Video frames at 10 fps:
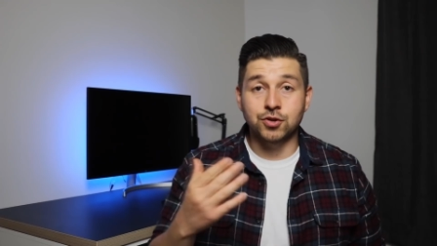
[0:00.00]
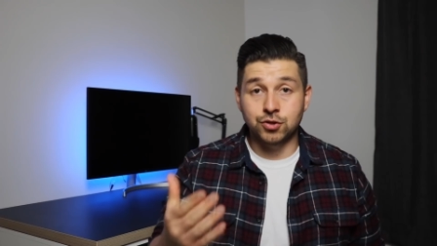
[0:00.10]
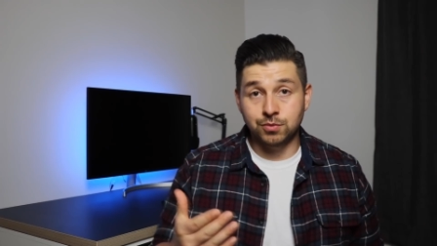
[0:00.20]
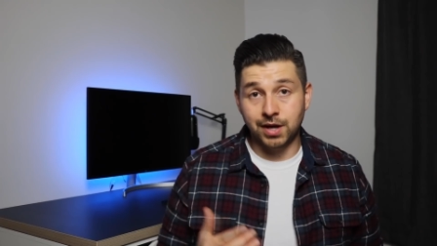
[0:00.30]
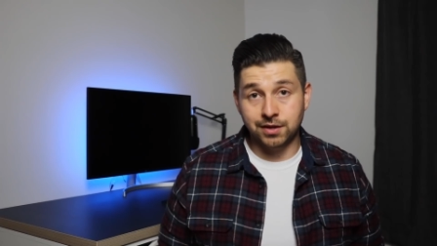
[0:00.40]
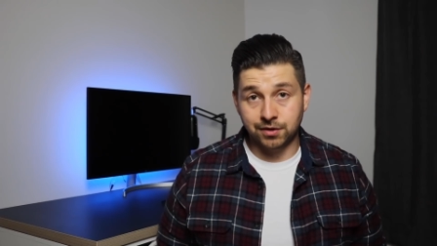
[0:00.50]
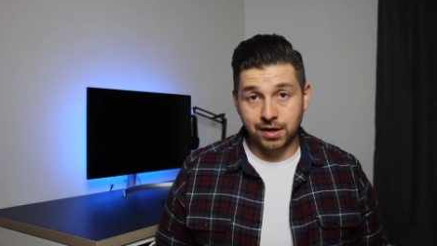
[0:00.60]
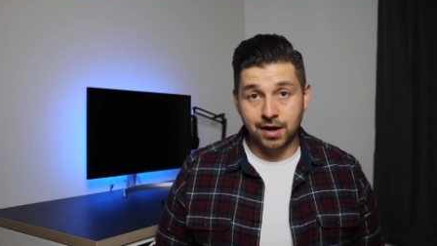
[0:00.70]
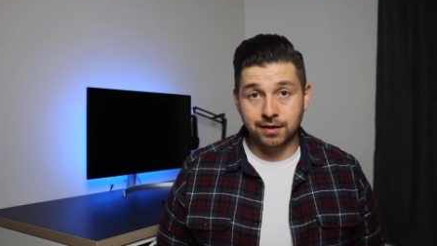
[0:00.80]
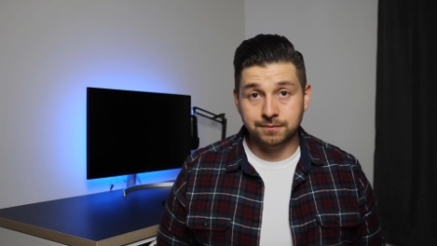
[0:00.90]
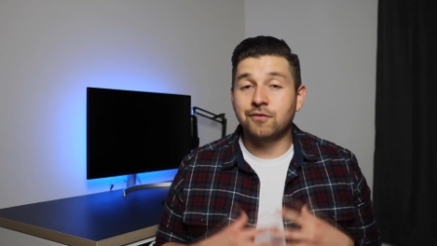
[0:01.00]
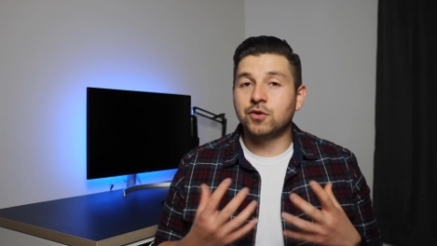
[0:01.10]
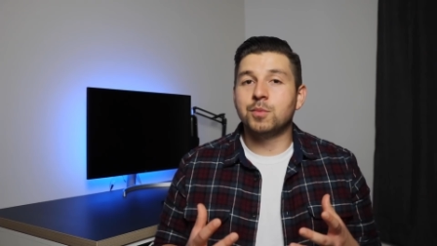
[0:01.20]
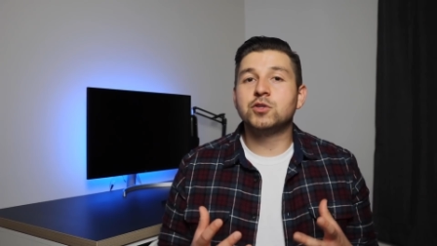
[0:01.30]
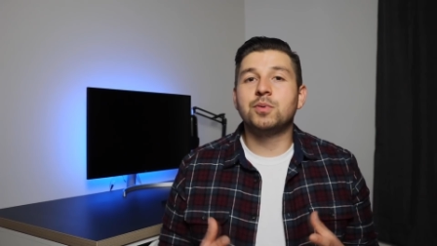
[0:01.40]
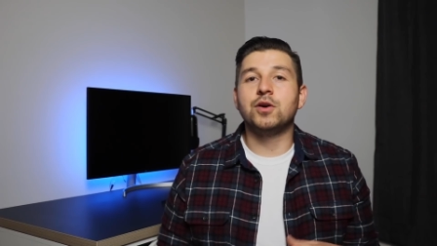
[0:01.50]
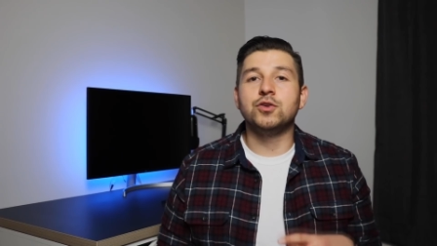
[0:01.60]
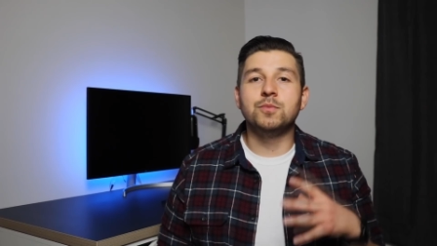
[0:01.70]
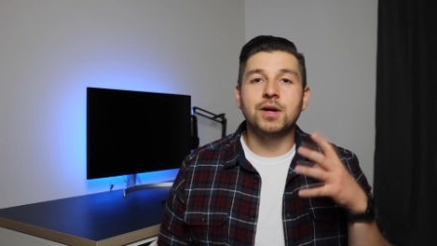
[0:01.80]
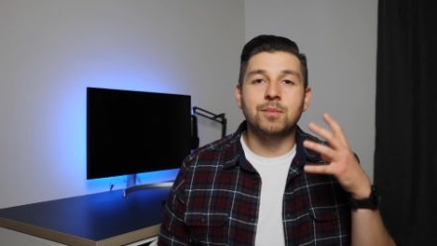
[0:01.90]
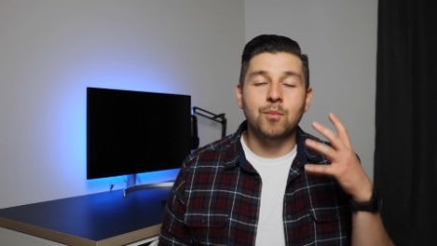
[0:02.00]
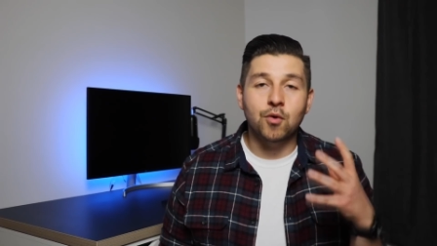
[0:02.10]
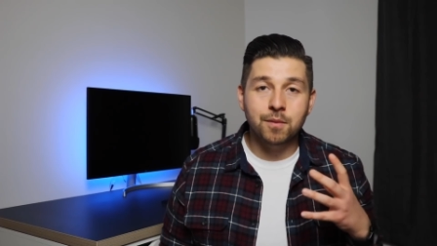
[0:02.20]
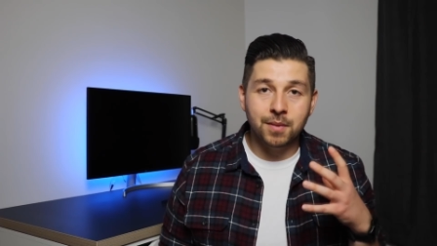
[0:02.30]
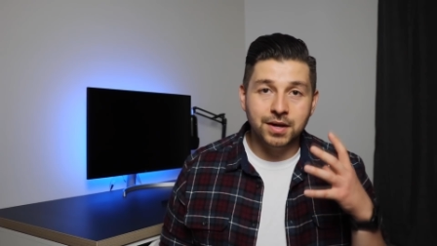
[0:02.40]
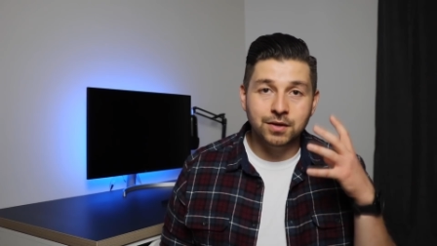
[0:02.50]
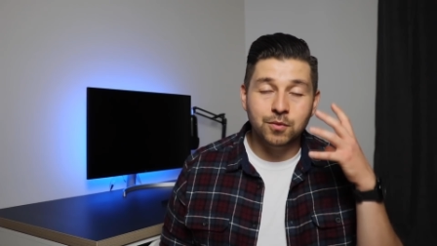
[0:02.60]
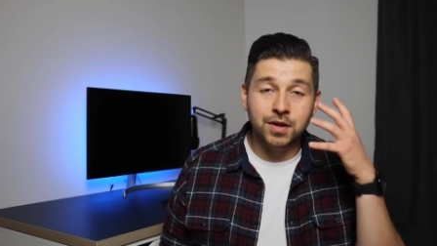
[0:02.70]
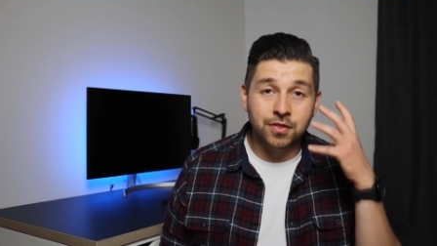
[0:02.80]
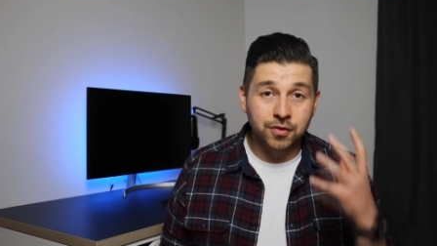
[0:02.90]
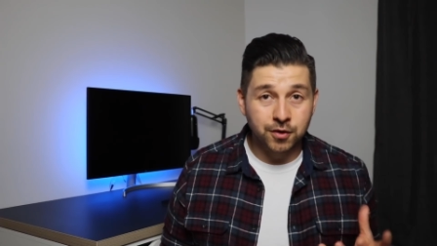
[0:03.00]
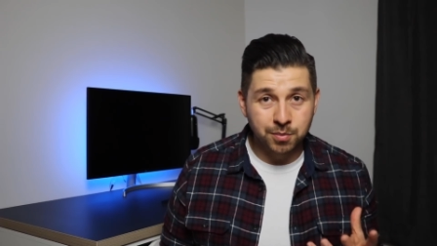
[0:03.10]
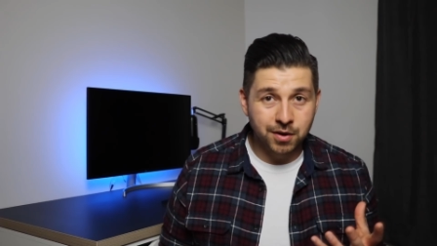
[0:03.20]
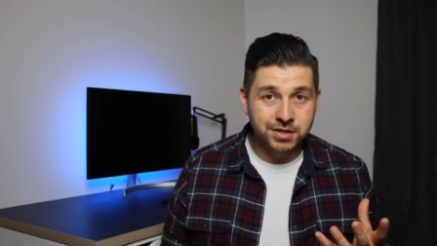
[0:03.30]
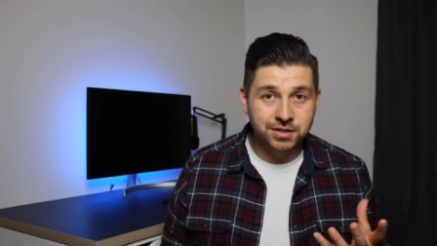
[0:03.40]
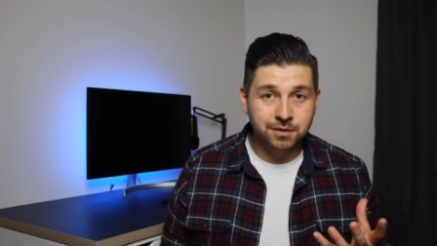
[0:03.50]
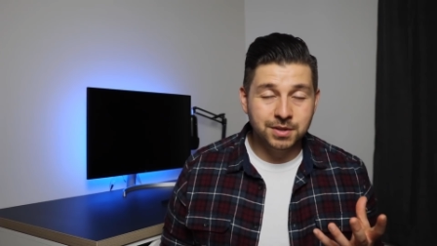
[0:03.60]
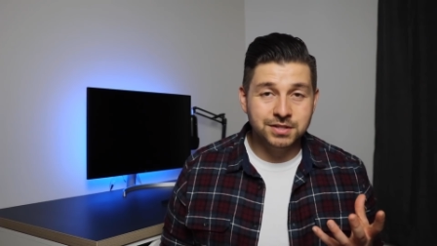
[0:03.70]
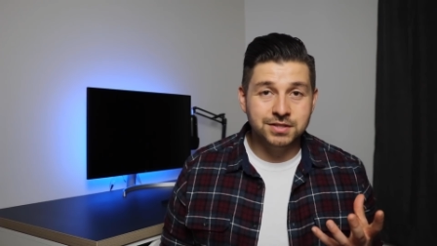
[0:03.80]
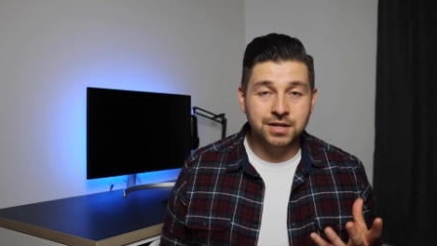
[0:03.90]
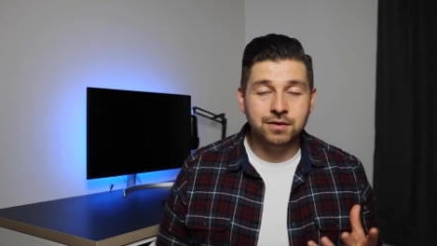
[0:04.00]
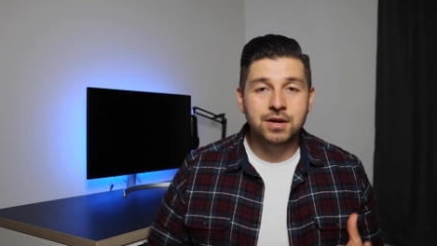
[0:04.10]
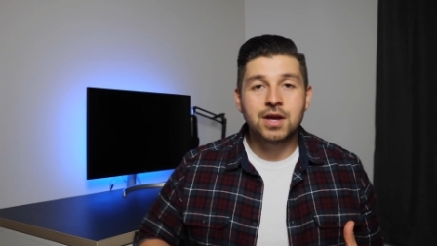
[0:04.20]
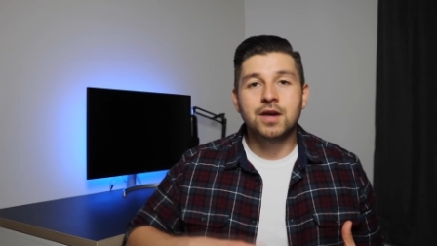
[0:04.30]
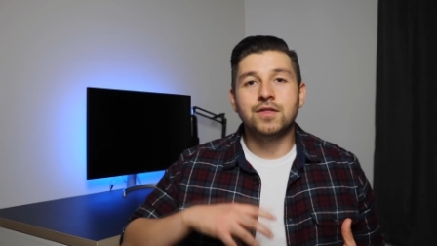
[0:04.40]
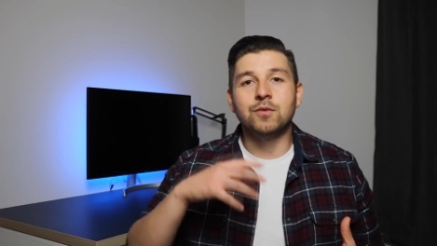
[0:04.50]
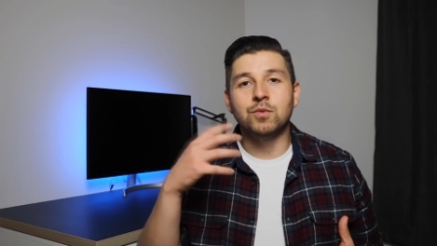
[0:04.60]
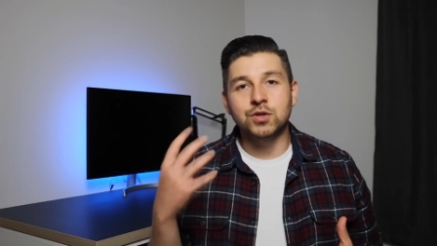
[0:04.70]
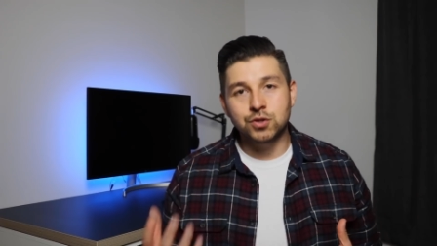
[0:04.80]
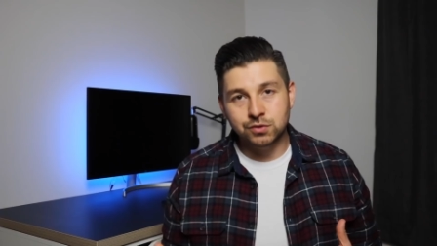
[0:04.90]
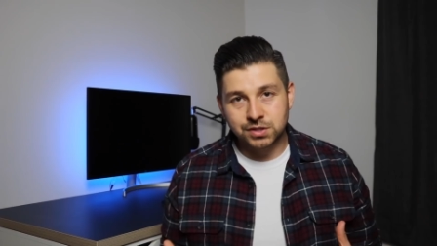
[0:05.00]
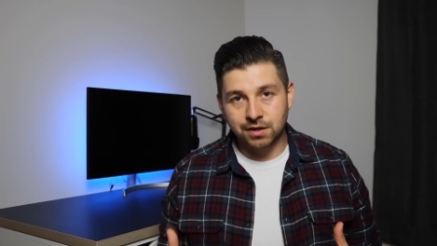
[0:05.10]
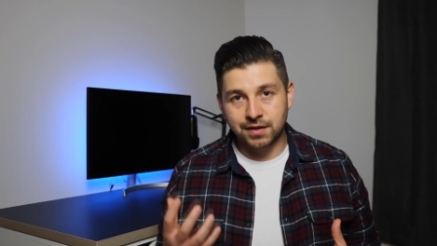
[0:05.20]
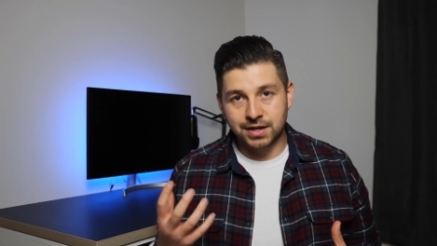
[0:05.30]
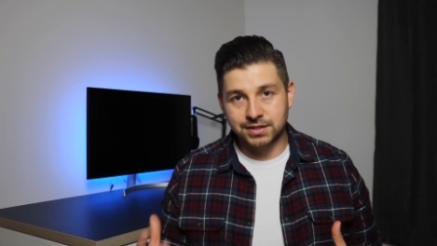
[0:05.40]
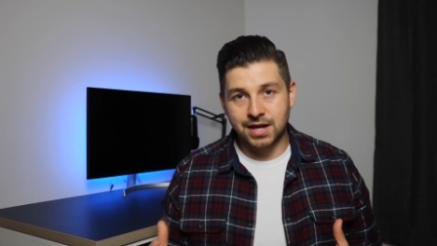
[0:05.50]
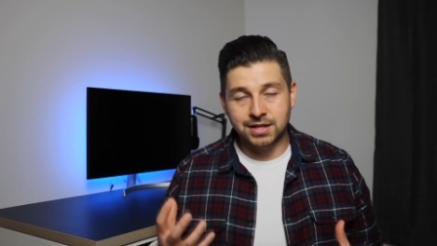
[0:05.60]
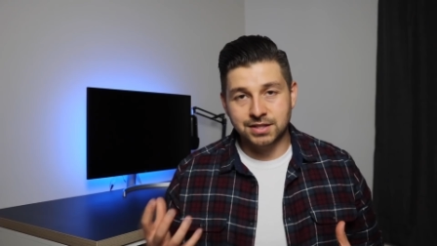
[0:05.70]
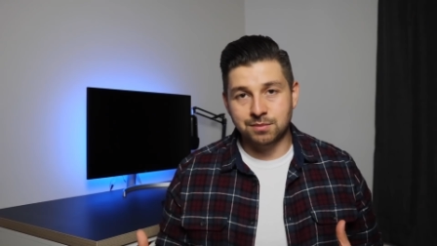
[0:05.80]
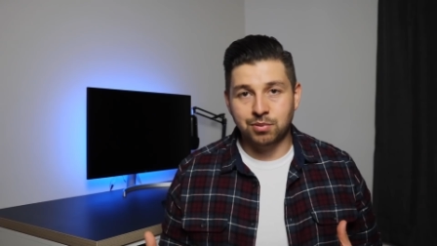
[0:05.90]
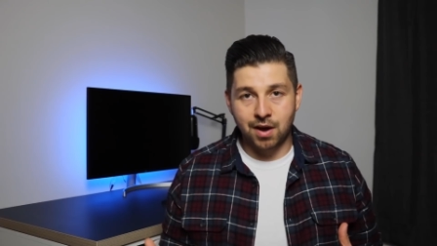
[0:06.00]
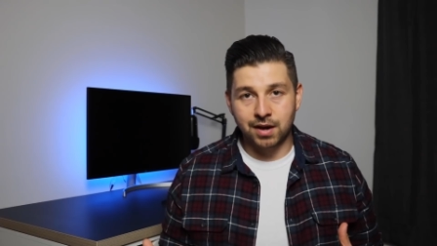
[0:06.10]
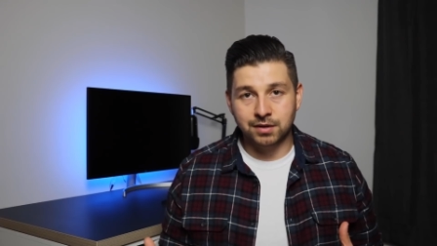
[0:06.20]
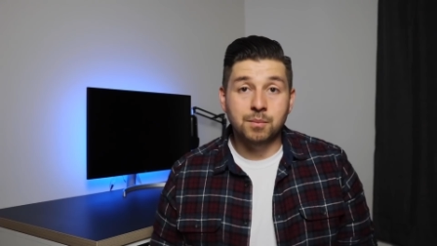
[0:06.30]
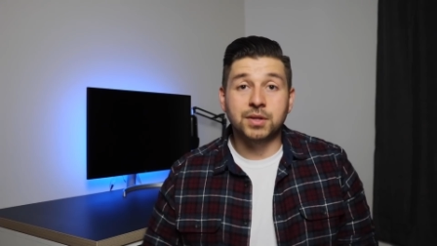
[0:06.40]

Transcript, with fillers: you get your cut. And for the most part, you make more money when a third party seller makes a sale than when you sell that exact same product.